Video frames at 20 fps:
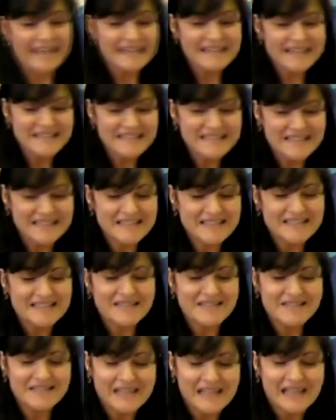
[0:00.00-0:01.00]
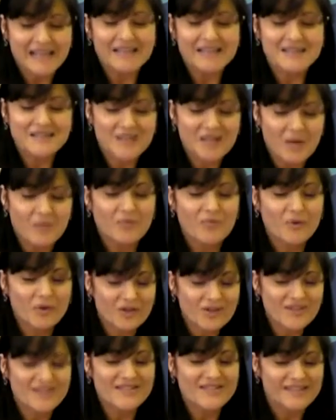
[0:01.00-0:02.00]
this sense, Skelly
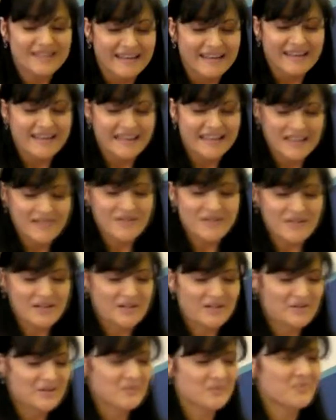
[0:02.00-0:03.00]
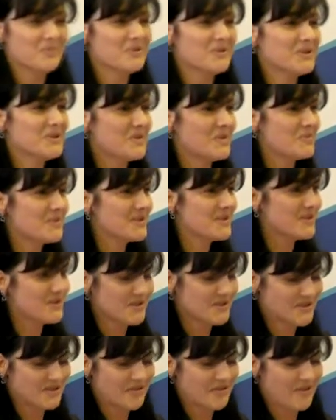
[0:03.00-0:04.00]
subverts even our own
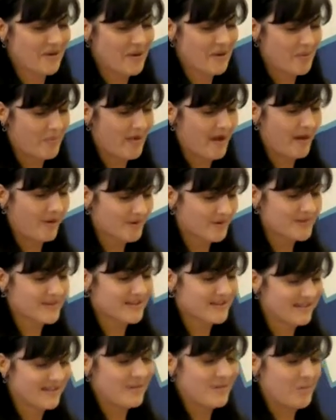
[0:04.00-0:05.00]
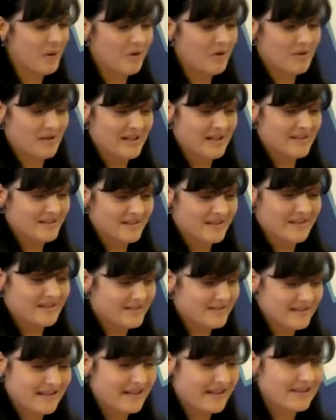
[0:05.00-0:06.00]
presuppositions about
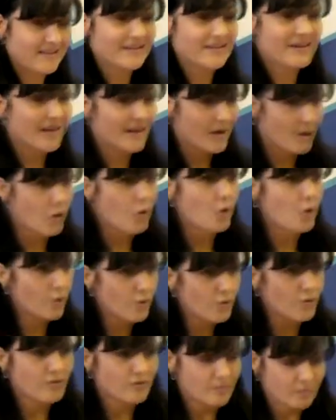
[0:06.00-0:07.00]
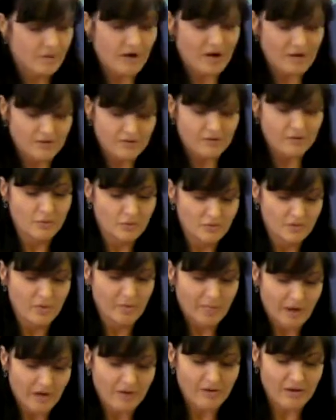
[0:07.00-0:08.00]
powerlessness and who
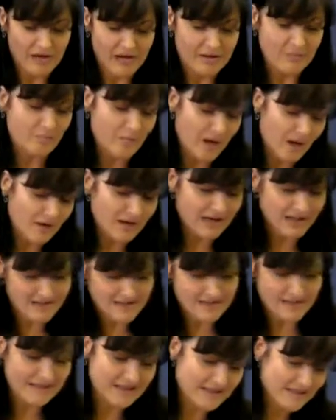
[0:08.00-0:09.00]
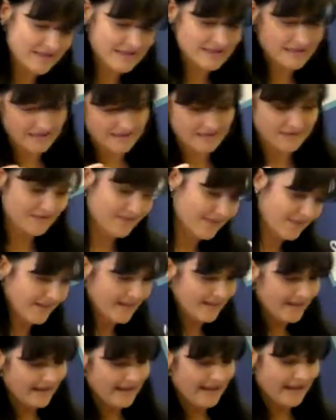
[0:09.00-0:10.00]
the powerless is,
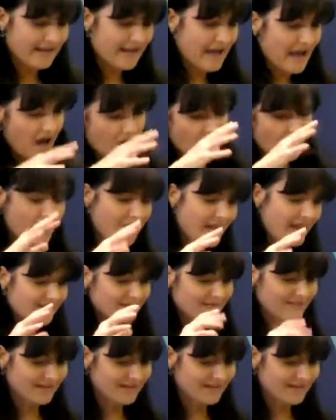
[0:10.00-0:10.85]
and how that